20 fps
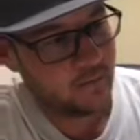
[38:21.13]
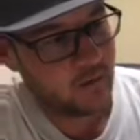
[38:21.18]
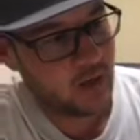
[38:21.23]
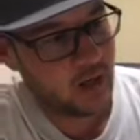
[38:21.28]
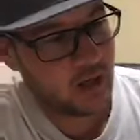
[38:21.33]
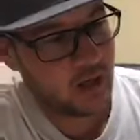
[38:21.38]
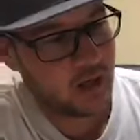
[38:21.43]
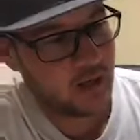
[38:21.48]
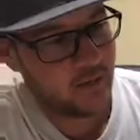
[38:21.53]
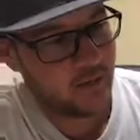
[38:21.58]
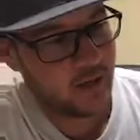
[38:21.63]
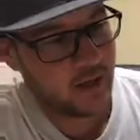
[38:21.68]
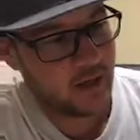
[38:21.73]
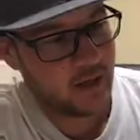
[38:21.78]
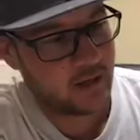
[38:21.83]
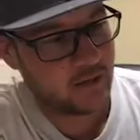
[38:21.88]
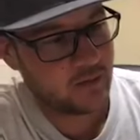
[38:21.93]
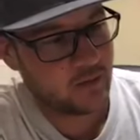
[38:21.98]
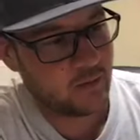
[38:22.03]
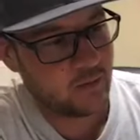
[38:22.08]
are given
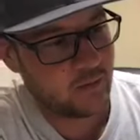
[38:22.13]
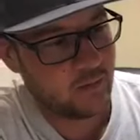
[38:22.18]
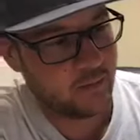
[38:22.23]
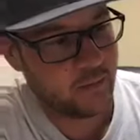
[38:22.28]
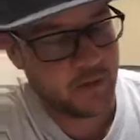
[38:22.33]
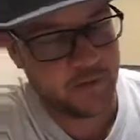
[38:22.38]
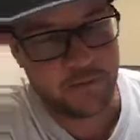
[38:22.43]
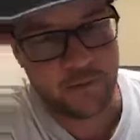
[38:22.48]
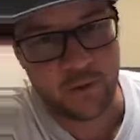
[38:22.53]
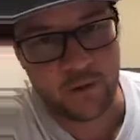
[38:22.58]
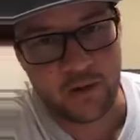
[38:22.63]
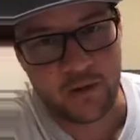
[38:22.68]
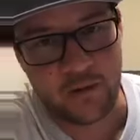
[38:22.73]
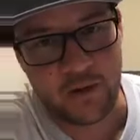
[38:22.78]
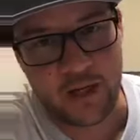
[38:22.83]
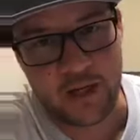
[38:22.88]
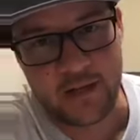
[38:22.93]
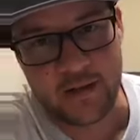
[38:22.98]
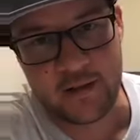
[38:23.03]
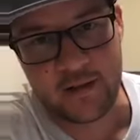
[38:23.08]
out before the
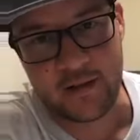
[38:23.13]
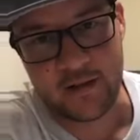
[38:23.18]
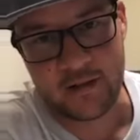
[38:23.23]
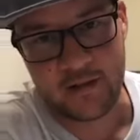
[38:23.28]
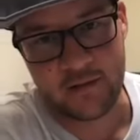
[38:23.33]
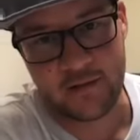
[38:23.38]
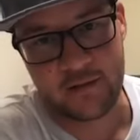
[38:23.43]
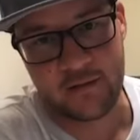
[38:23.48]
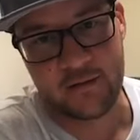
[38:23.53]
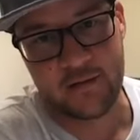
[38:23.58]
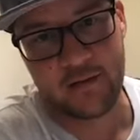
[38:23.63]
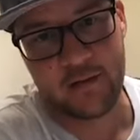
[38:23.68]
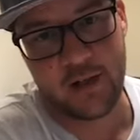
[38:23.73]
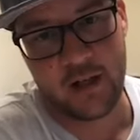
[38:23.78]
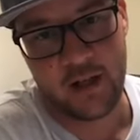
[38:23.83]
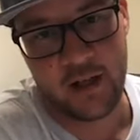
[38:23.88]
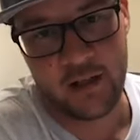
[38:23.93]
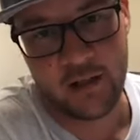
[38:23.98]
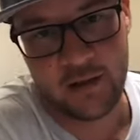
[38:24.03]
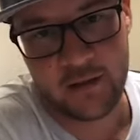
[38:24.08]
races,
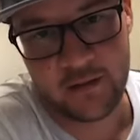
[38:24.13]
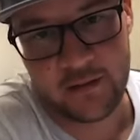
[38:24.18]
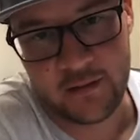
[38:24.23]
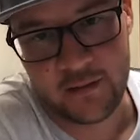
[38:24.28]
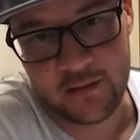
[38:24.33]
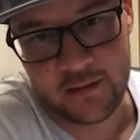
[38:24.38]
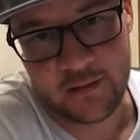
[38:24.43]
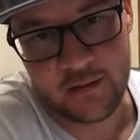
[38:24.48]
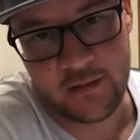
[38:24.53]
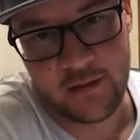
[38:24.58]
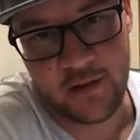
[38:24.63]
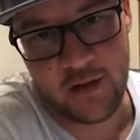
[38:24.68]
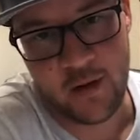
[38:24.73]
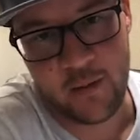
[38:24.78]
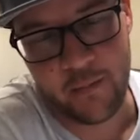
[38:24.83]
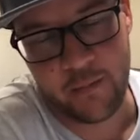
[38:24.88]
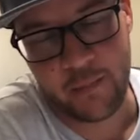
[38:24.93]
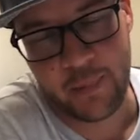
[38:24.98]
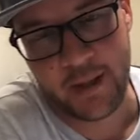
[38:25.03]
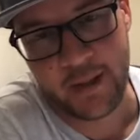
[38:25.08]
okay? You
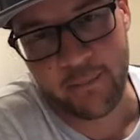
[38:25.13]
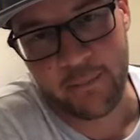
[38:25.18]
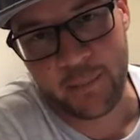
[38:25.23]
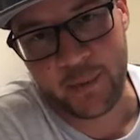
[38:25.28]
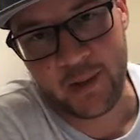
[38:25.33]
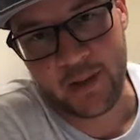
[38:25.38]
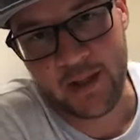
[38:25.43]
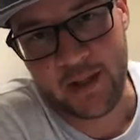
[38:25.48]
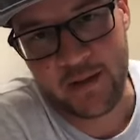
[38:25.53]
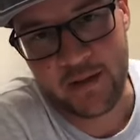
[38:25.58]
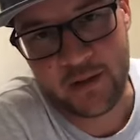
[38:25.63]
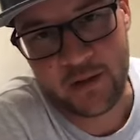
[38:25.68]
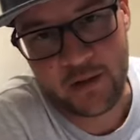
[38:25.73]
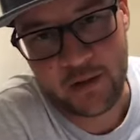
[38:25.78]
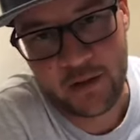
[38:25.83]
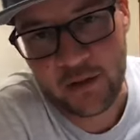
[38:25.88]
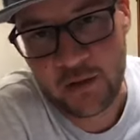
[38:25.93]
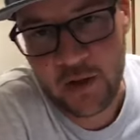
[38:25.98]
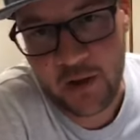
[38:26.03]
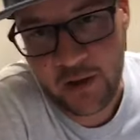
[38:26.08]
don't bump into
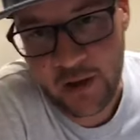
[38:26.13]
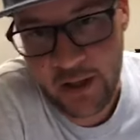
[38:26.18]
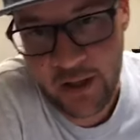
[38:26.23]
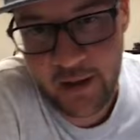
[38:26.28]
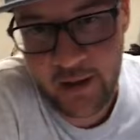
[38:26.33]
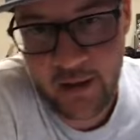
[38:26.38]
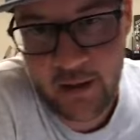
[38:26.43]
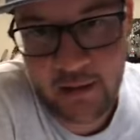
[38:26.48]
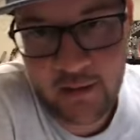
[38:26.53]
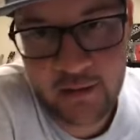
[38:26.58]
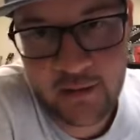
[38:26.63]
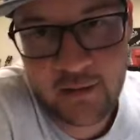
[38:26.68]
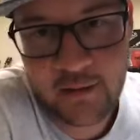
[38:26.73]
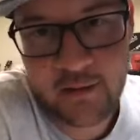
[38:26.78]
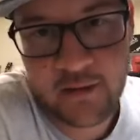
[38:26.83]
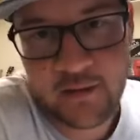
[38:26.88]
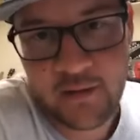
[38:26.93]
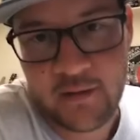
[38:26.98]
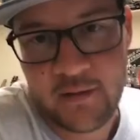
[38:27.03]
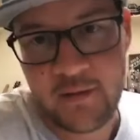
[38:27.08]
Euro A.
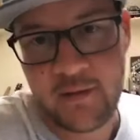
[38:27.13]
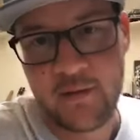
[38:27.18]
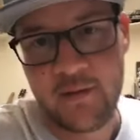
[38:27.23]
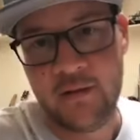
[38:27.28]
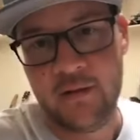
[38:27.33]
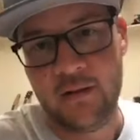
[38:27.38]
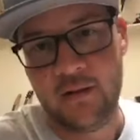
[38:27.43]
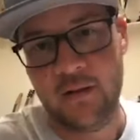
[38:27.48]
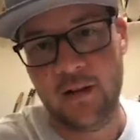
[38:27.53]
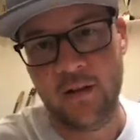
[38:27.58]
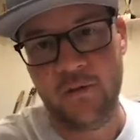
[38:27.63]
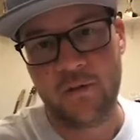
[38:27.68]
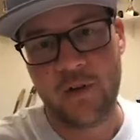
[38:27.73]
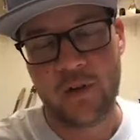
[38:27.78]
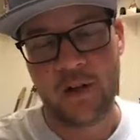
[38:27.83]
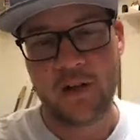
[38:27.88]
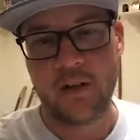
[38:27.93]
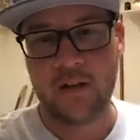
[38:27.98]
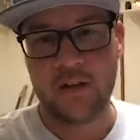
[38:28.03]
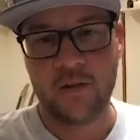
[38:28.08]
If
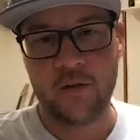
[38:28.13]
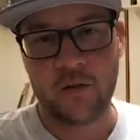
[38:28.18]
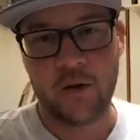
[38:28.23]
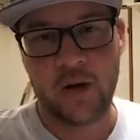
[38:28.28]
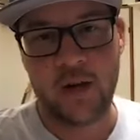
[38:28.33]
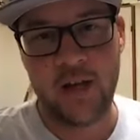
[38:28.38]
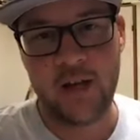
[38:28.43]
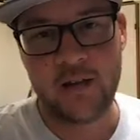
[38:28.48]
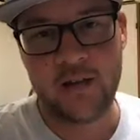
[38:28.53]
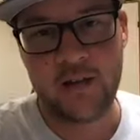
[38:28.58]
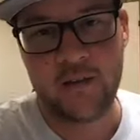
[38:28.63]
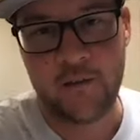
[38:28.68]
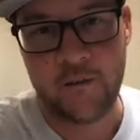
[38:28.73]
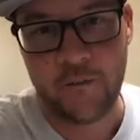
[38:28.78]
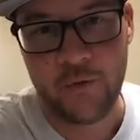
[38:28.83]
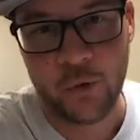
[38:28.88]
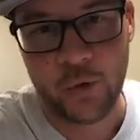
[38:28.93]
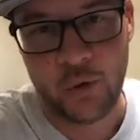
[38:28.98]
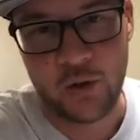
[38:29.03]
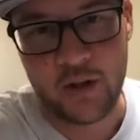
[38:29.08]
the Euro A isn't
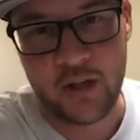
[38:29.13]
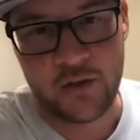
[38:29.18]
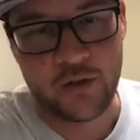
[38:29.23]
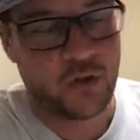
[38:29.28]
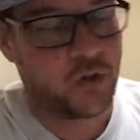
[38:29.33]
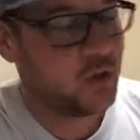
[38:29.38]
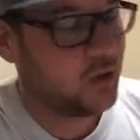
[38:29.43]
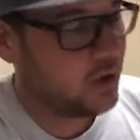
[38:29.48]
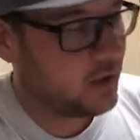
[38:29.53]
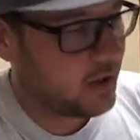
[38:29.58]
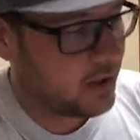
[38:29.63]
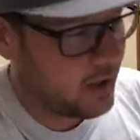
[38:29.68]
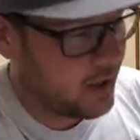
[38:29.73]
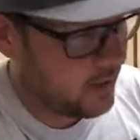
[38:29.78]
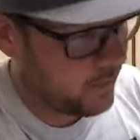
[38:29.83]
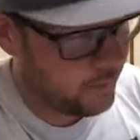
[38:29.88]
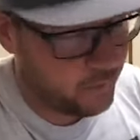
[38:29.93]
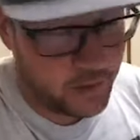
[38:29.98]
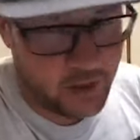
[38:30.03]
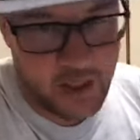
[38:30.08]
full, then sure,
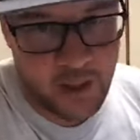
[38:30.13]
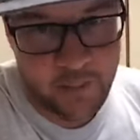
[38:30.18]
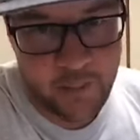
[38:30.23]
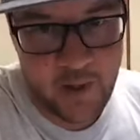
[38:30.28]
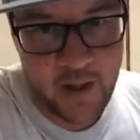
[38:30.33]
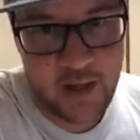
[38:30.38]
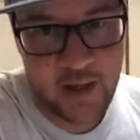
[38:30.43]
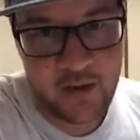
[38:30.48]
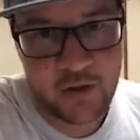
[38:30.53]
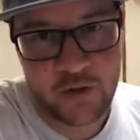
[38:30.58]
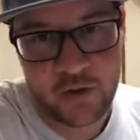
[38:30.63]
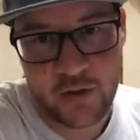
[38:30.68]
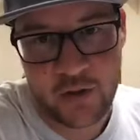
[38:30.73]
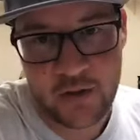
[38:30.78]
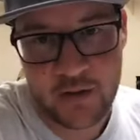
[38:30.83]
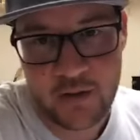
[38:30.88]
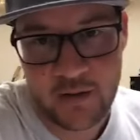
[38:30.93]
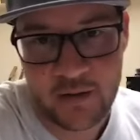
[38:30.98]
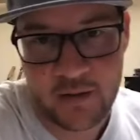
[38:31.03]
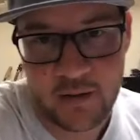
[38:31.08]
yeah, fill up the
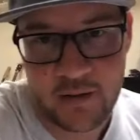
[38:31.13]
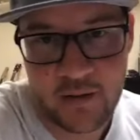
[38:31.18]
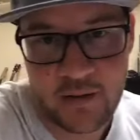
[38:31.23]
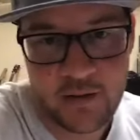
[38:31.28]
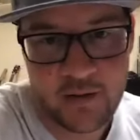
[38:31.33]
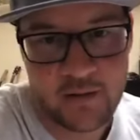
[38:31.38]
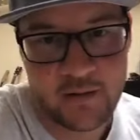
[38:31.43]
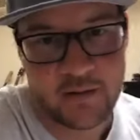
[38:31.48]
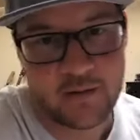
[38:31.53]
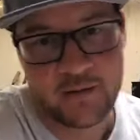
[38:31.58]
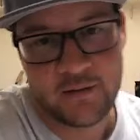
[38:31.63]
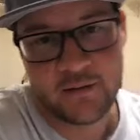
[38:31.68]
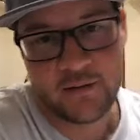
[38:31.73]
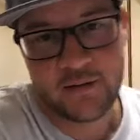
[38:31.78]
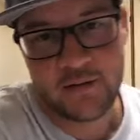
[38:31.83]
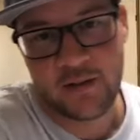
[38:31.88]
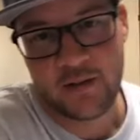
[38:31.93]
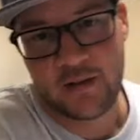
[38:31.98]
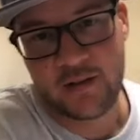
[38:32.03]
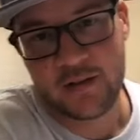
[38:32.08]
entries.
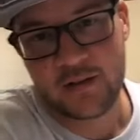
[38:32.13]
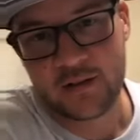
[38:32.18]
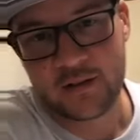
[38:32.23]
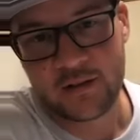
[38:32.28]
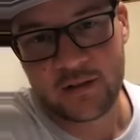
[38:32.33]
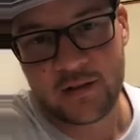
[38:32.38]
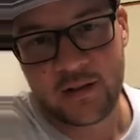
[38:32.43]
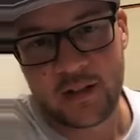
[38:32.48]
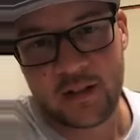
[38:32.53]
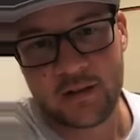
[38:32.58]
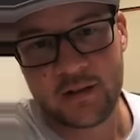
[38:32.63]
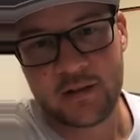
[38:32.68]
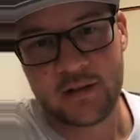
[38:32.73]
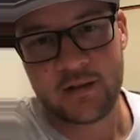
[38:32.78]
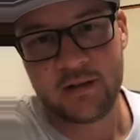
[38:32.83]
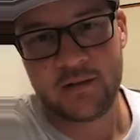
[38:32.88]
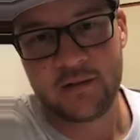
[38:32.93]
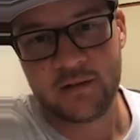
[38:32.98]
Jesus Christ.